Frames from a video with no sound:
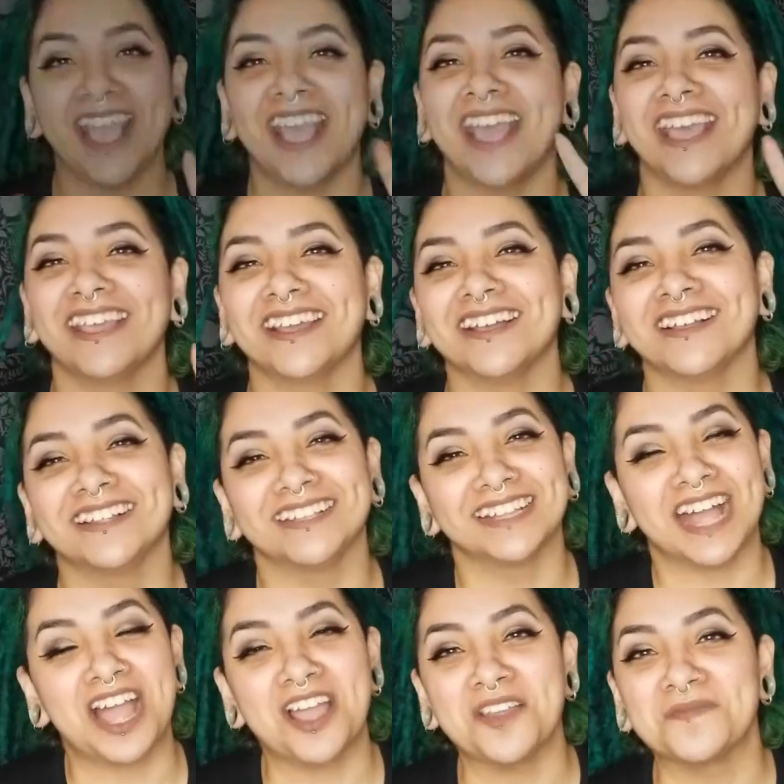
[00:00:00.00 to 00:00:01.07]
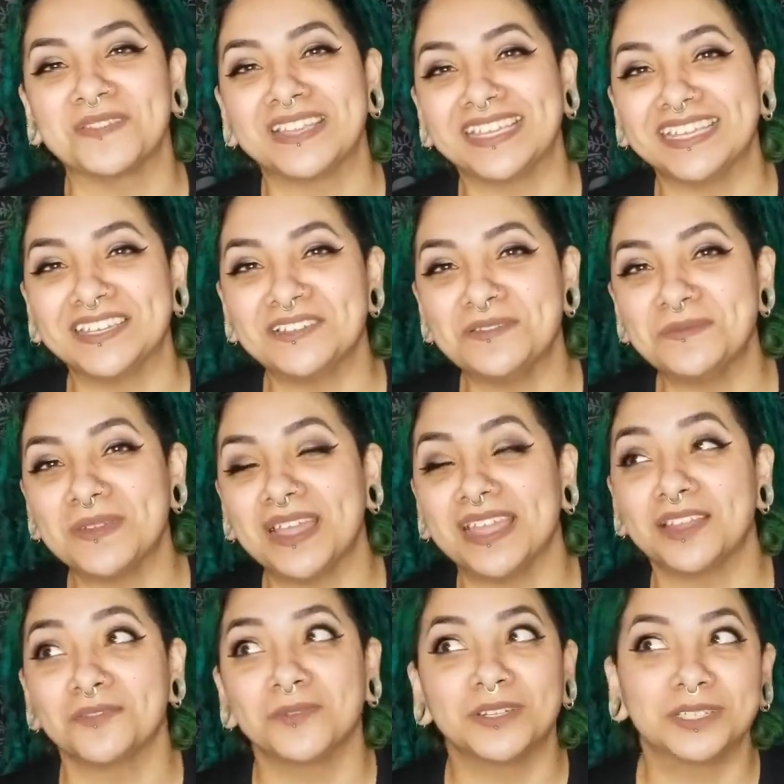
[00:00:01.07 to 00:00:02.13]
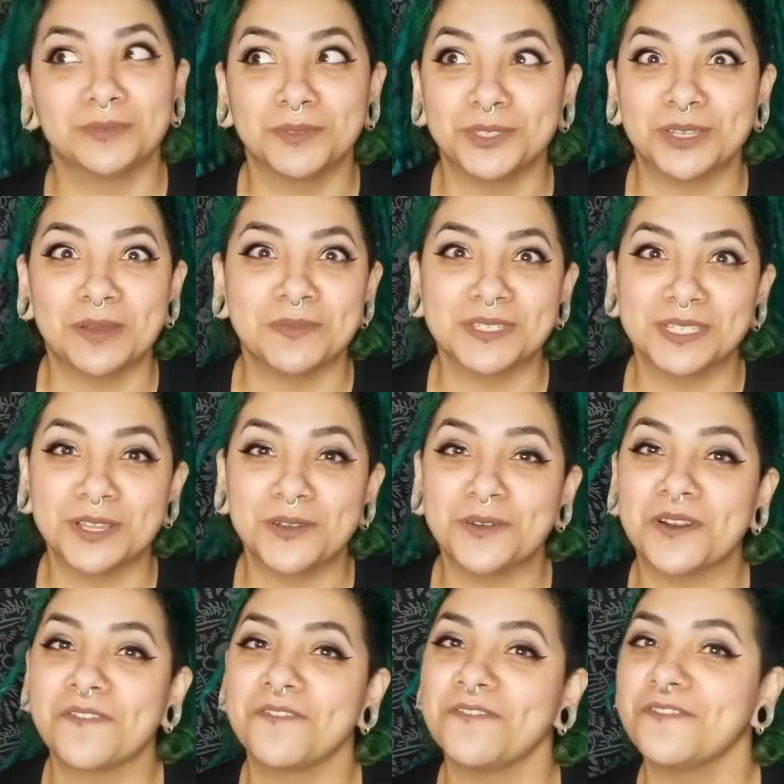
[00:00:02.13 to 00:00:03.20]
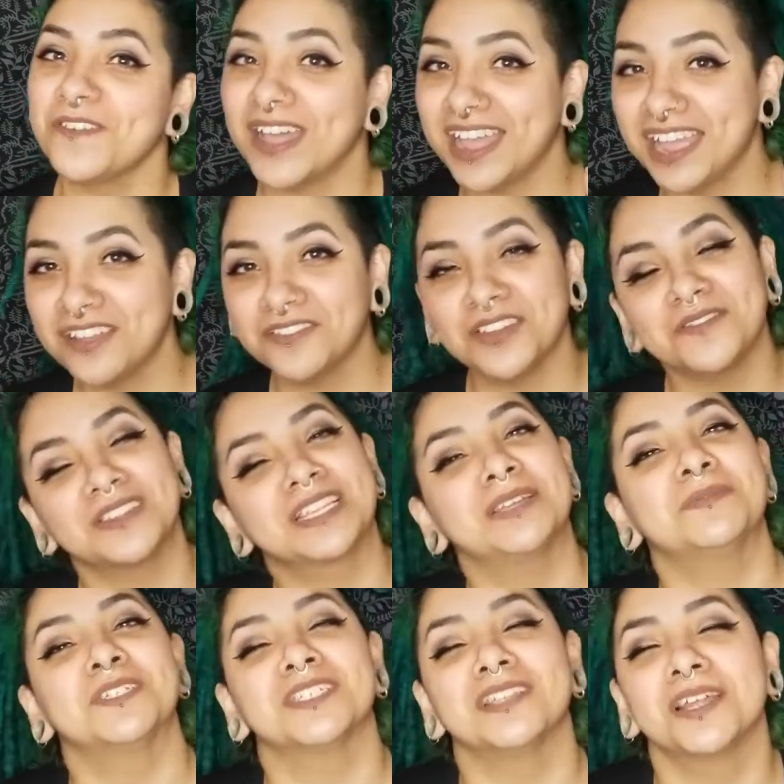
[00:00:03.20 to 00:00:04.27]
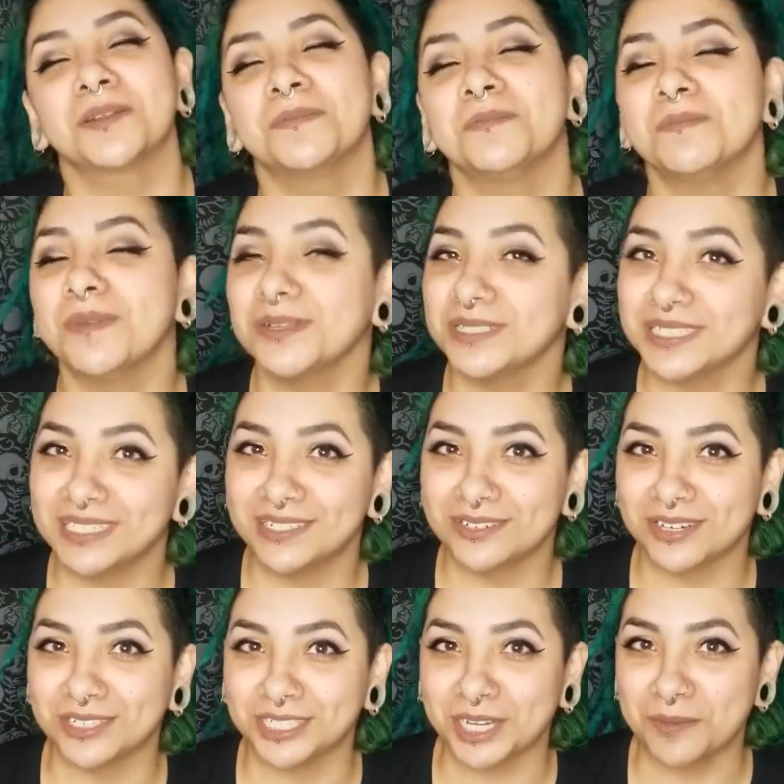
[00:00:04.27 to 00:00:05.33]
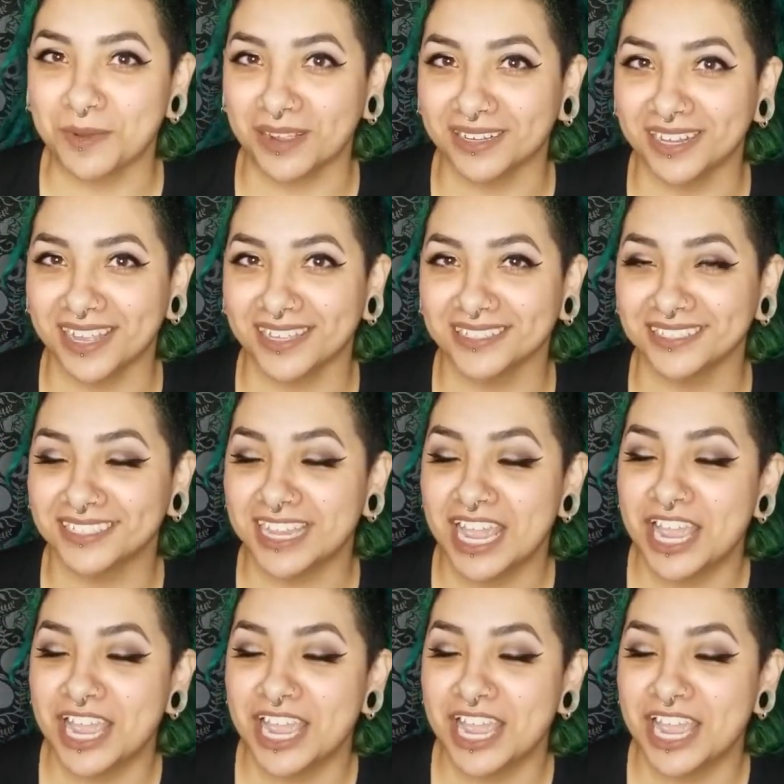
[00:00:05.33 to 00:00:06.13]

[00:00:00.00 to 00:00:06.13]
Hey y'all, I'm Kim and welcome to episode 5 of the Kimchilada Mostly Crochet podcast.